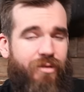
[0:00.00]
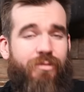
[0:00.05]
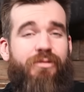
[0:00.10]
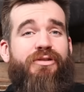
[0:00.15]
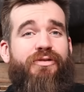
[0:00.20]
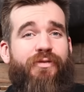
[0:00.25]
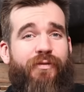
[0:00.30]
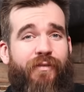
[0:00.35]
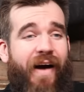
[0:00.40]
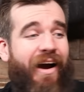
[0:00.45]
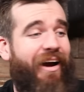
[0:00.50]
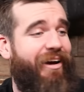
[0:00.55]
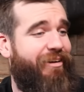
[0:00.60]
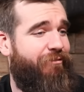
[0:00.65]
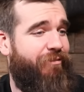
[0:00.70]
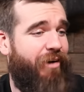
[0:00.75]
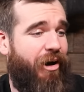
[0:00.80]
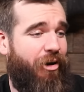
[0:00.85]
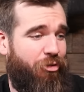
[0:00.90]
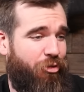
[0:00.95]
It looks
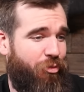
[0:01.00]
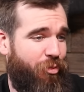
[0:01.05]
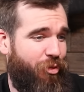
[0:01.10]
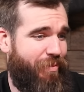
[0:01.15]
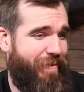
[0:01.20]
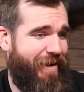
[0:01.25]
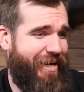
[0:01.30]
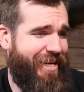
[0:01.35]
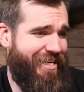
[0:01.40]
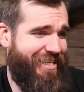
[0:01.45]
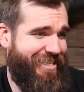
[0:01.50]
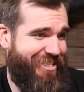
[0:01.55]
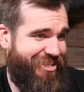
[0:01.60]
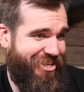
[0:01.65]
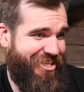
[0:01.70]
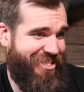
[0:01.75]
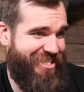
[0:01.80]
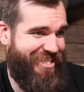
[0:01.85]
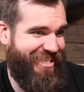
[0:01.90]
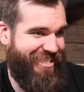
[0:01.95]
fucking vulnerable, mate.
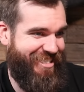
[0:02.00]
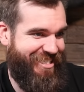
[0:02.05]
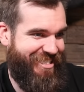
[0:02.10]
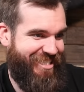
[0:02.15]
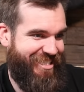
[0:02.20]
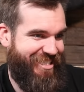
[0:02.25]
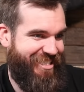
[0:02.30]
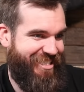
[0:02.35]
Jesus.